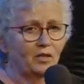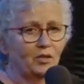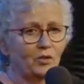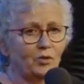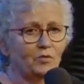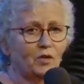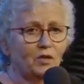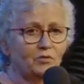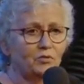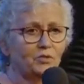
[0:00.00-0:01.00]
who have
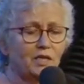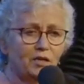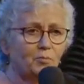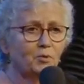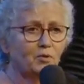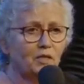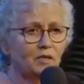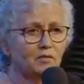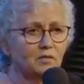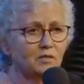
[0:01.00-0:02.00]
gone through terrible
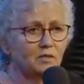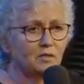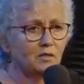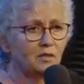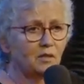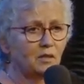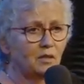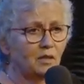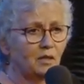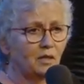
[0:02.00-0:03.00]
things,
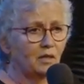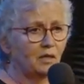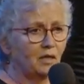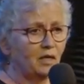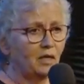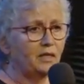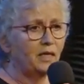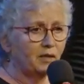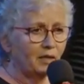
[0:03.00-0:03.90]
and yet